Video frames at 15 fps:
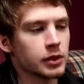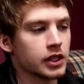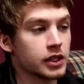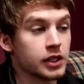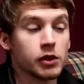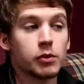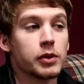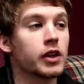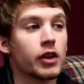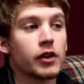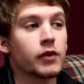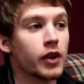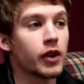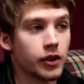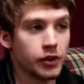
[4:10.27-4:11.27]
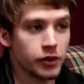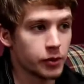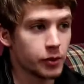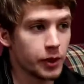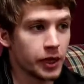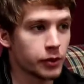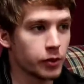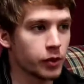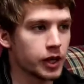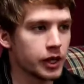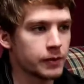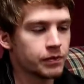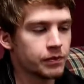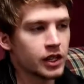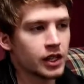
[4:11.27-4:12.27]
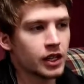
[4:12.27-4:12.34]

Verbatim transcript: Because He'll be our Father no matter what.